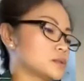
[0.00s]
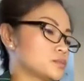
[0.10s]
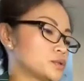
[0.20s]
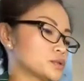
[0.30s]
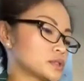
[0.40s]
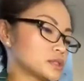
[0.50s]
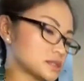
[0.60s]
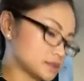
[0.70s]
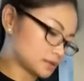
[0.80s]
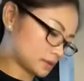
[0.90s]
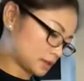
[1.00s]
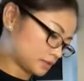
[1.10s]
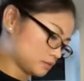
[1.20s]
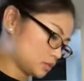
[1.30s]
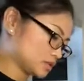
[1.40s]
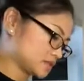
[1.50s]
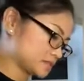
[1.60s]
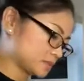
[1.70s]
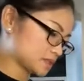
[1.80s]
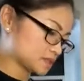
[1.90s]
Let me push this so her
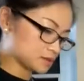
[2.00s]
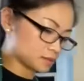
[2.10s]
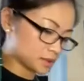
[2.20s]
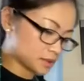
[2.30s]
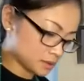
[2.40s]
face to work.